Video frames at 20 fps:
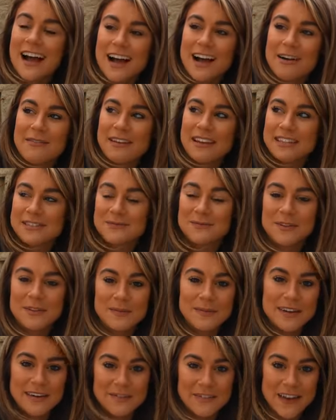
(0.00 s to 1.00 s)
Uh, it's one
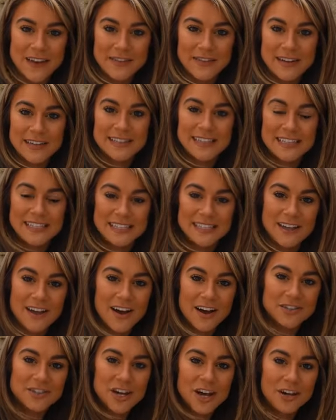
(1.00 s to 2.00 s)
of my favorites. It's the
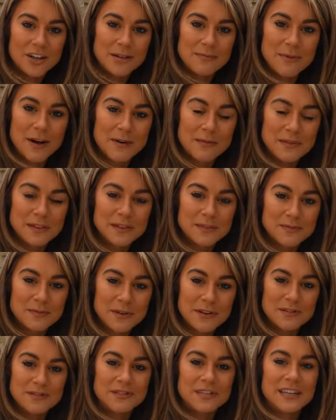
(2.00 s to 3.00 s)
hot chocolate bomb
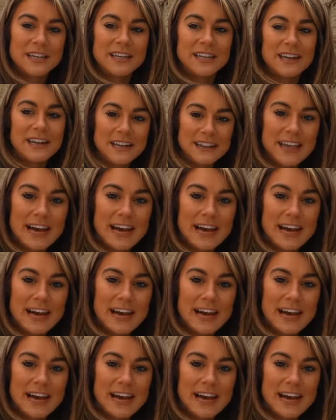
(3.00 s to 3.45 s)
explosion